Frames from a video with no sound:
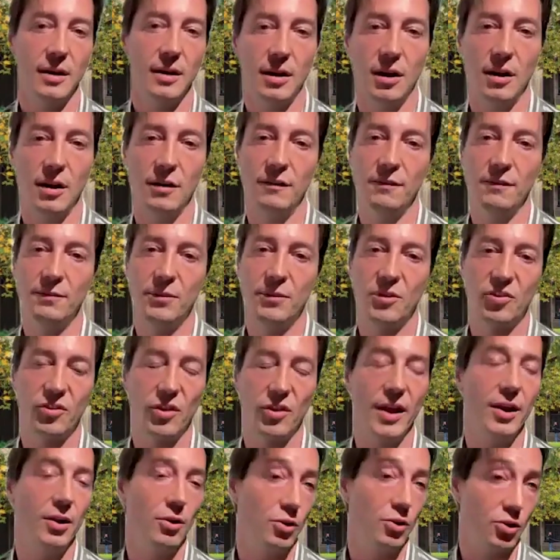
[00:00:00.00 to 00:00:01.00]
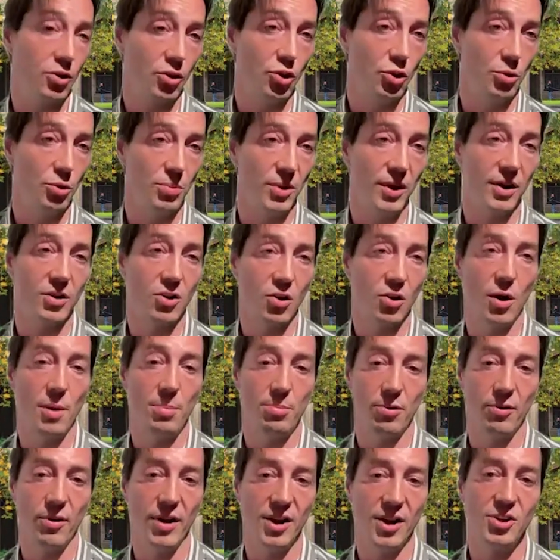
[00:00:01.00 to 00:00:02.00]
of Sino Cuban
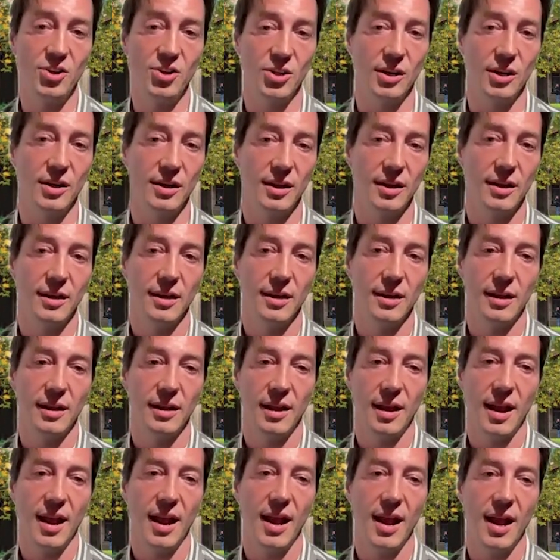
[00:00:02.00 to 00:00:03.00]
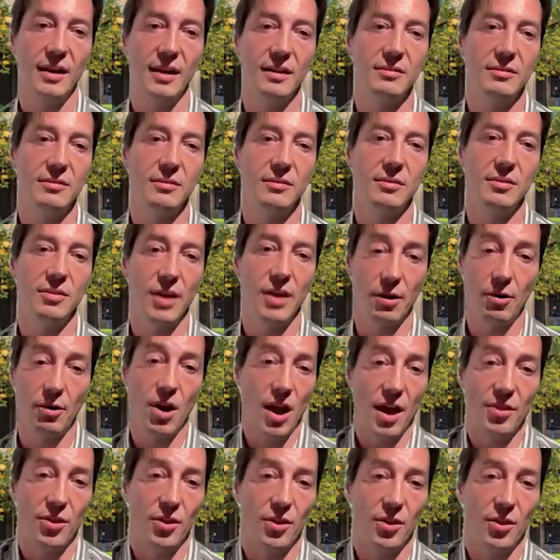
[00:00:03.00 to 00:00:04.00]
cooperation. And there
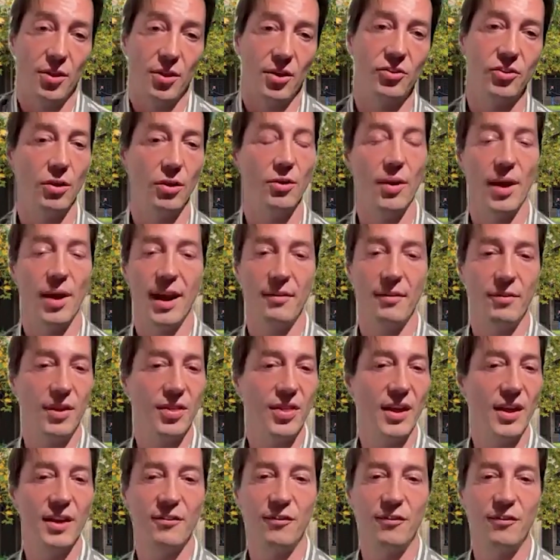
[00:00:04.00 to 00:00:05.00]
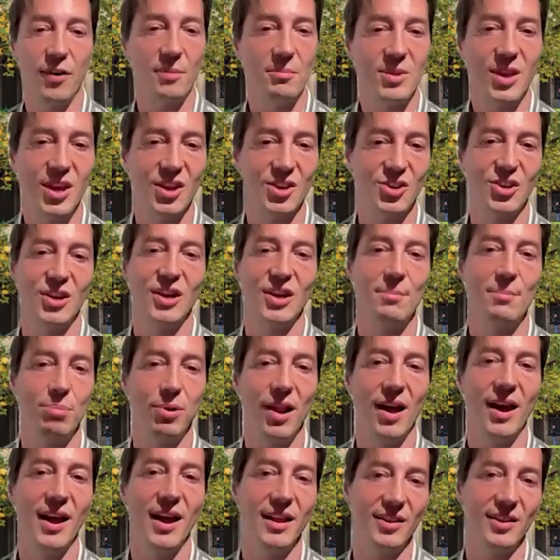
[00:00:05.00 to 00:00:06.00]
are others, you know, everything from kitchen
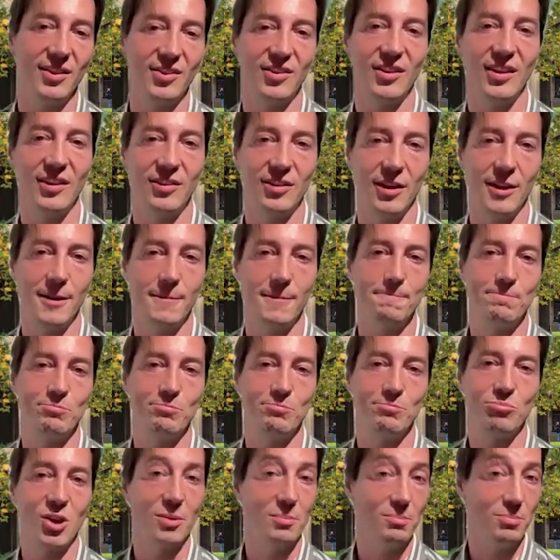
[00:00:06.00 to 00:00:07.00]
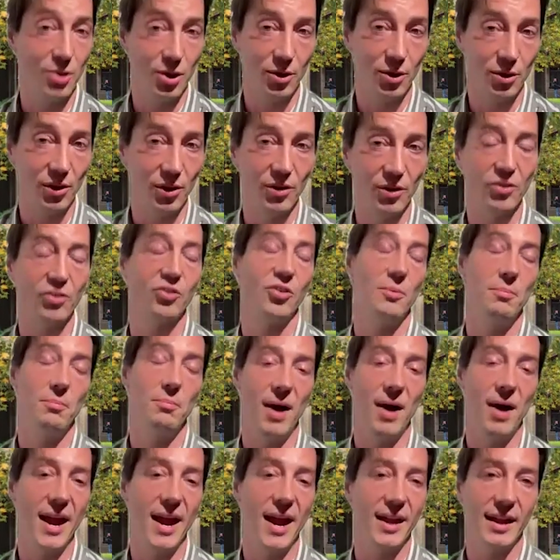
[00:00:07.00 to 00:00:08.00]
appliances and computers to
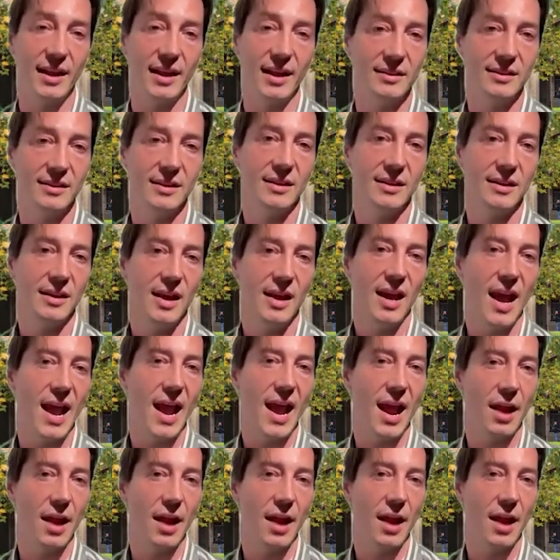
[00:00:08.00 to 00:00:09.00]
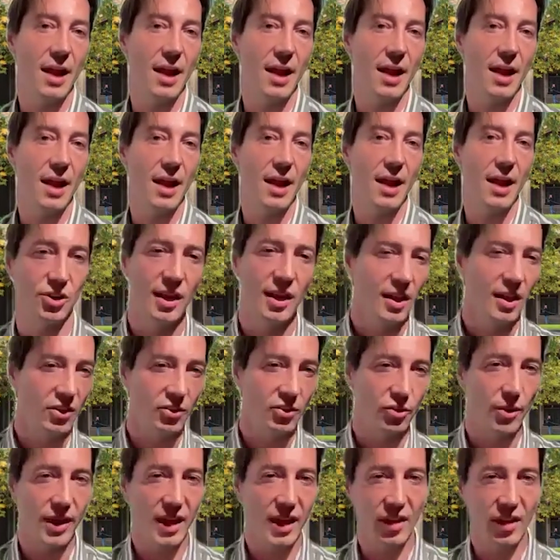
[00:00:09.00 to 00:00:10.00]
mining, agriculture.
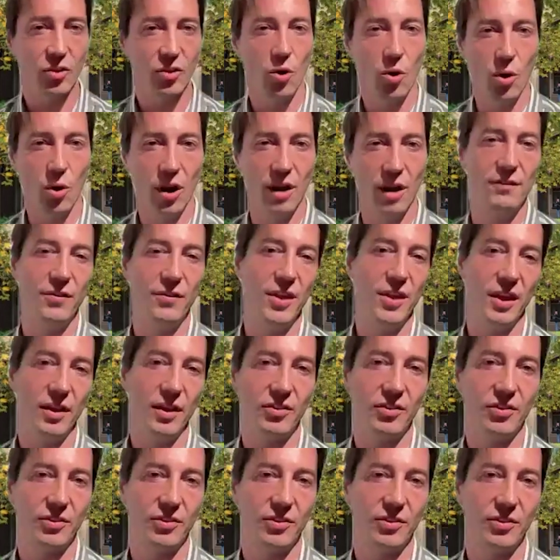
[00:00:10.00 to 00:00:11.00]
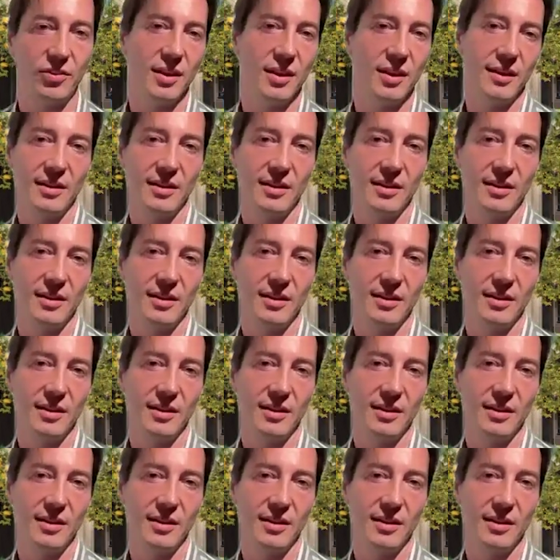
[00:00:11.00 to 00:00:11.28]
So I guess all of this